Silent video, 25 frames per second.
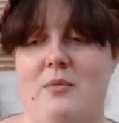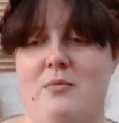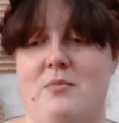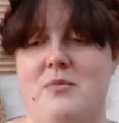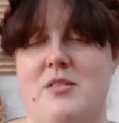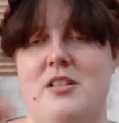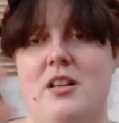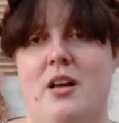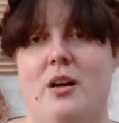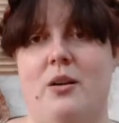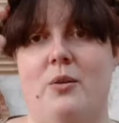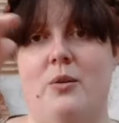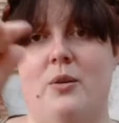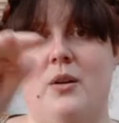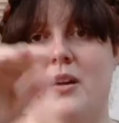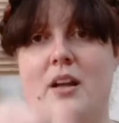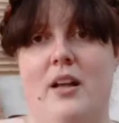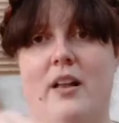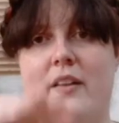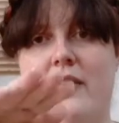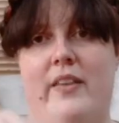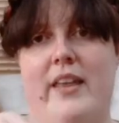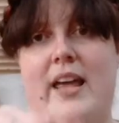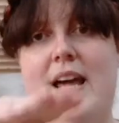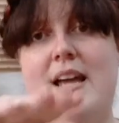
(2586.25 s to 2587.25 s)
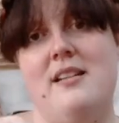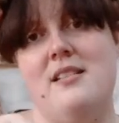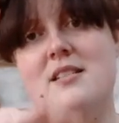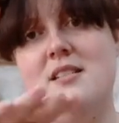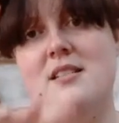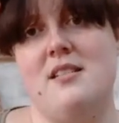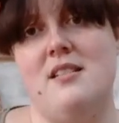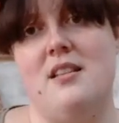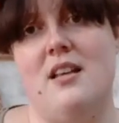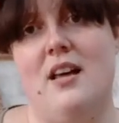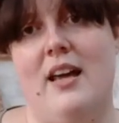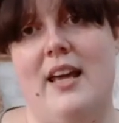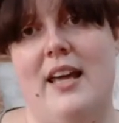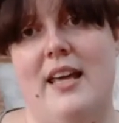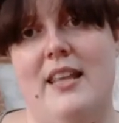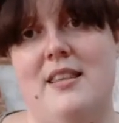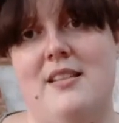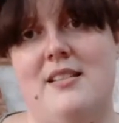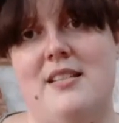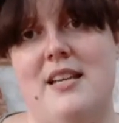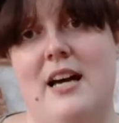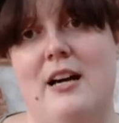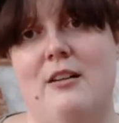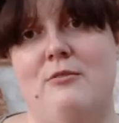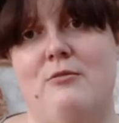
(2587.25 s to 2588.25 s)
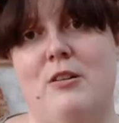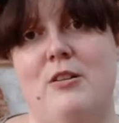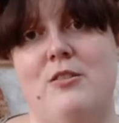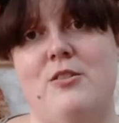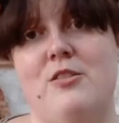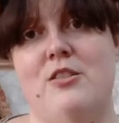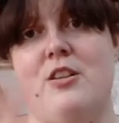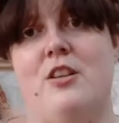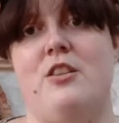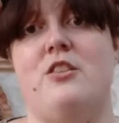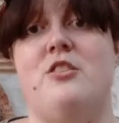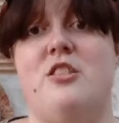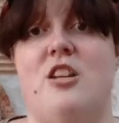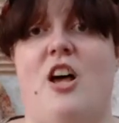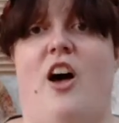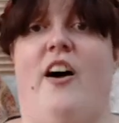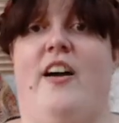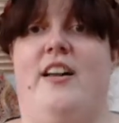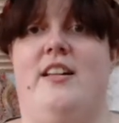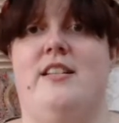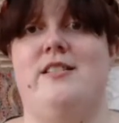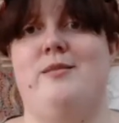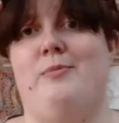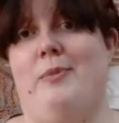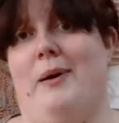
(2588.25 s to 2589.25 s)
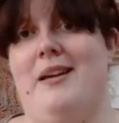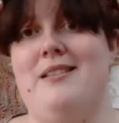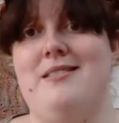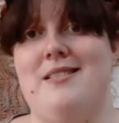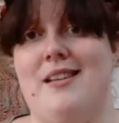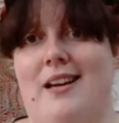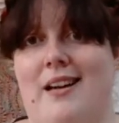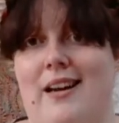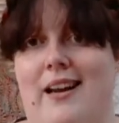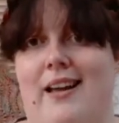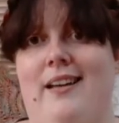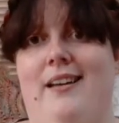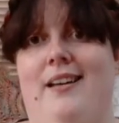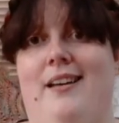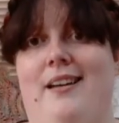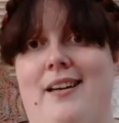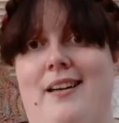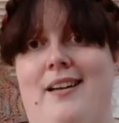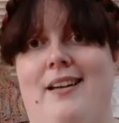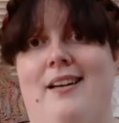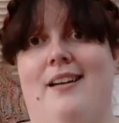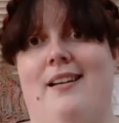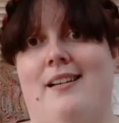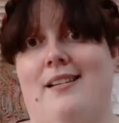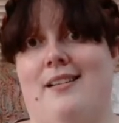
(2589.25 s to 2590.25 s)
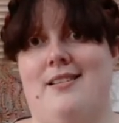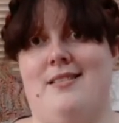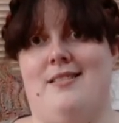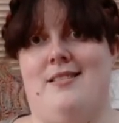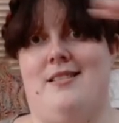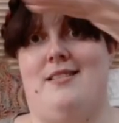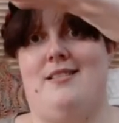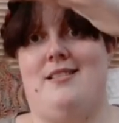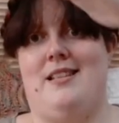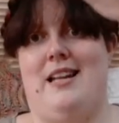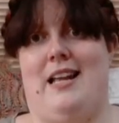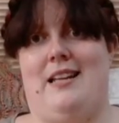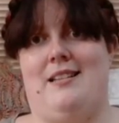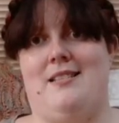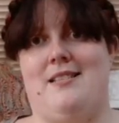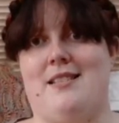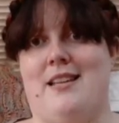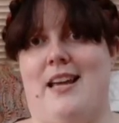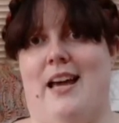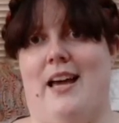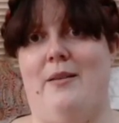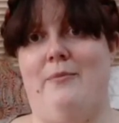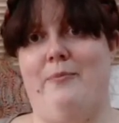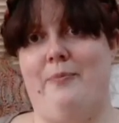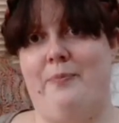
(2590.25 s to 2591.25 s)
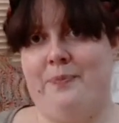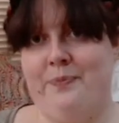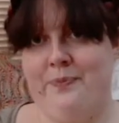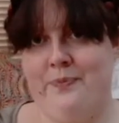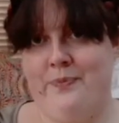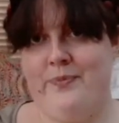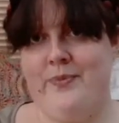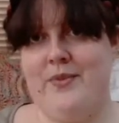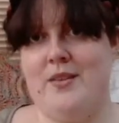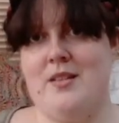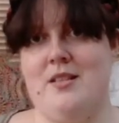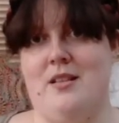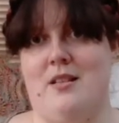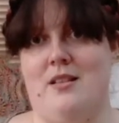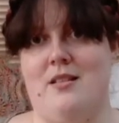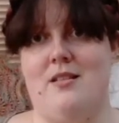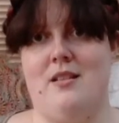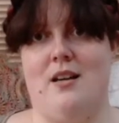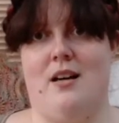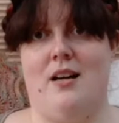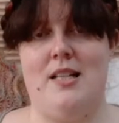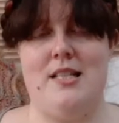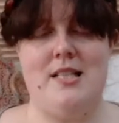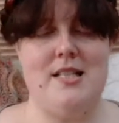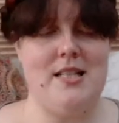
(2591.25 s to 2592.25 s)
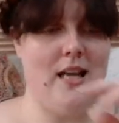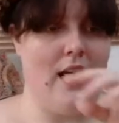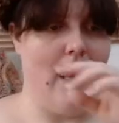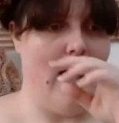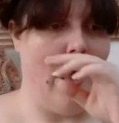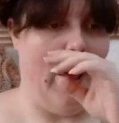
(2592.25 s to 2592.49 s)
So the ends that hit the dowel rod, so the sides basically, because it's landscape, so the sides.